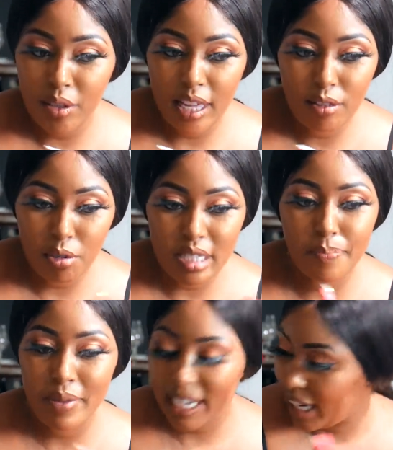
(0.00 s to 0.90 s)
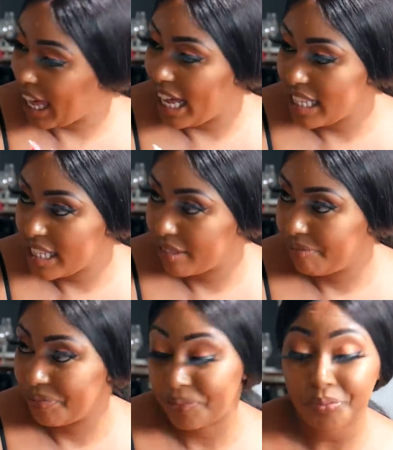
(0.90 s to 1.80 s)
there are those big clients.
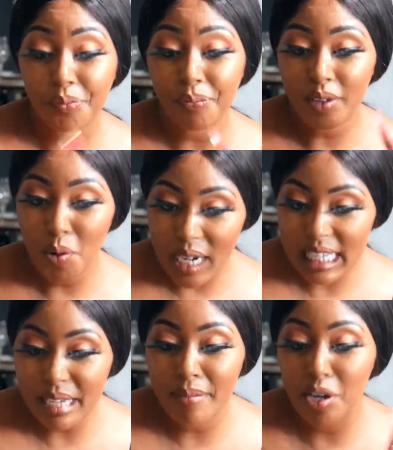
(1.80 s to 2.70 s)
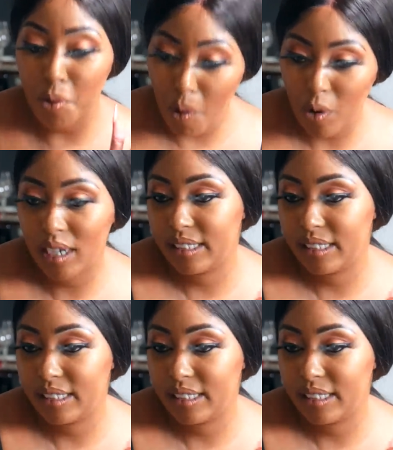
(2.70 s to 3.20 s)
Wanasema ni wewe